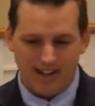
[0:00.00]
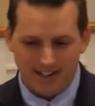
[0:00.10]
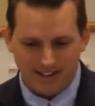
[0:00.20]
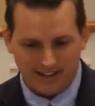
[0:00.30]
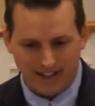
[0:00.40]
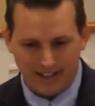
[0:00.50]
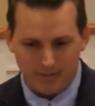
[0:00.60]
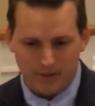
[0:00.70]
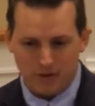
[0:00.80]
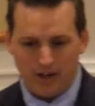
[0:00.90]
in the kingdom
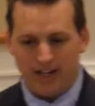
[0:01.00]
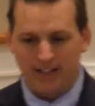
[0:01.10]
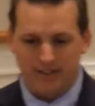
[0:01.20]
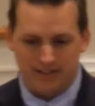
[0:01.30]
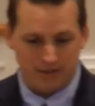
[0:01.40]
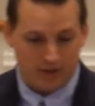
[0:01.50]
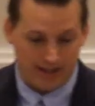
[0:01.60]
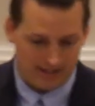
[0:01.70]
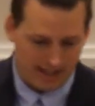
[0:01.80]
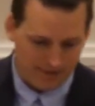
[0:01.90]
to try
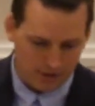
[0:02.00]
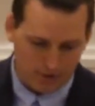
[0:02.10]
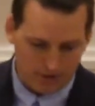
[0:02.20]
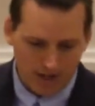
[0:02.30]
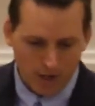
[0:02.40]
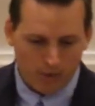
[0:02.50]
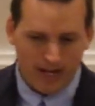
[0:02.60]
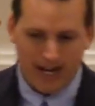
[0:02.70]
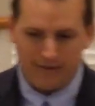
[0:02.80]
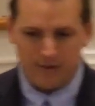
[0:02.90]
to save souls? We
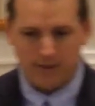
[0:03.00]
have